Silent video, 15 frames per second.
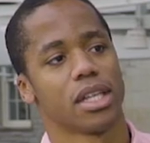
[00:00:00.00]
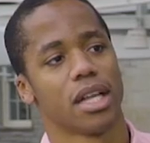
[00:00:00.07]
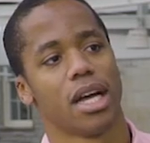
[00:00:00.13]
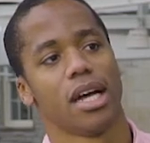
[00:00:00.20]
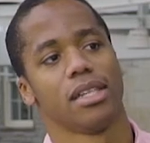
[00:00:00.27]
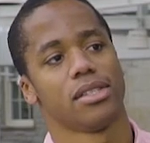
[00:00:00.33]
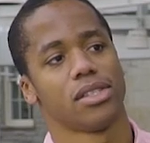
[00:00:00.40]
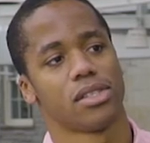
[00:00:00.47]

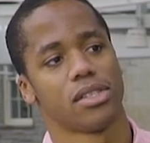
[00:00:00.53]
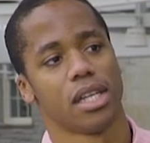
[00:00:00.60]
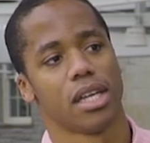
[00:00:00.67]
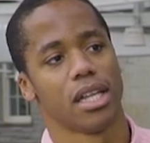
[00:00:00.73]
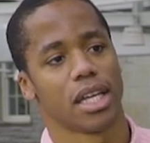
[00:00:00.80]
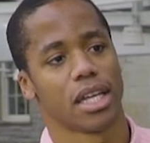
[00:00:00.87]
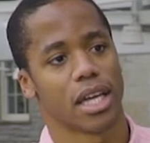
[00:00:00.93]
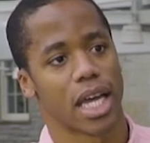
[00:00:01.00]
class
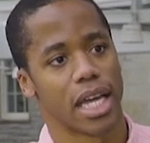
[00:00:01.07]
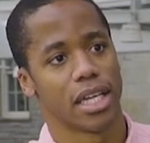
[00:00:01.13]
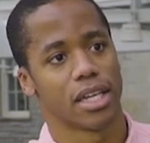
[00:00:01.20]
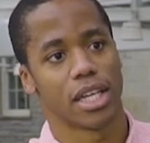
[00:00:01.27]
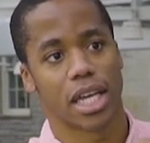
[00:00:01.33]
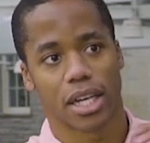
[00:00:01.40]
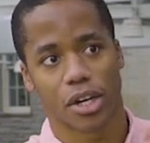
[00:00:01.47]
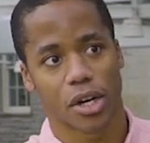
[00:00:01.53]

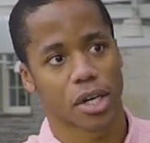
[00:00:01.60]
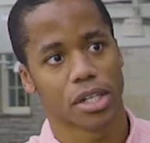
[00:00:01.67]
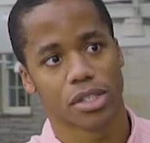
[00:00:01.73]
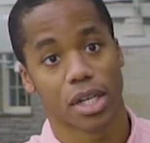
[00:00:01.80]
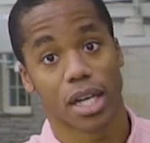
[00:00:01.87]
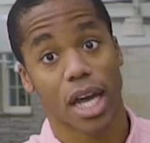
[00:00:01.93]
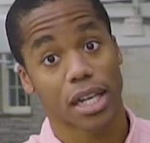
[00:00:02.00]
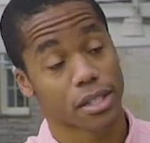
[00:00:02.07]
it
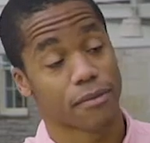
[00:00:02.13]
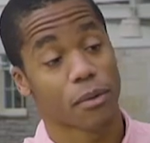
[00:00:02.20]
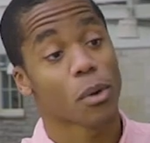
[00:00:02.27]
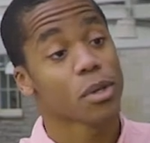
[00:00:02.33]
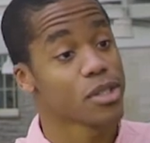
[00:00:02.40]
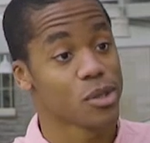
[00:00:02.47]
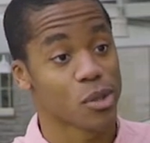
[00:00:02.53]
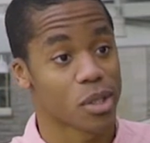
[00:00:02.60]
actually
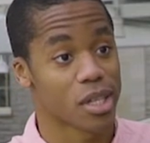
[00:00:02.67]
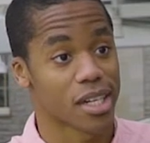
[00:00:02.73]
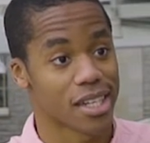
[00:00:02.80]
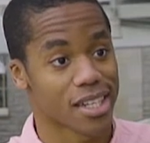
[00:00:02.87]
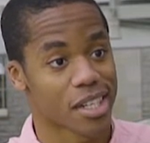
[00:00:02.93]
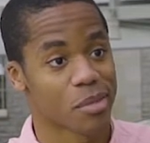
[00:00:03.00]
forces you to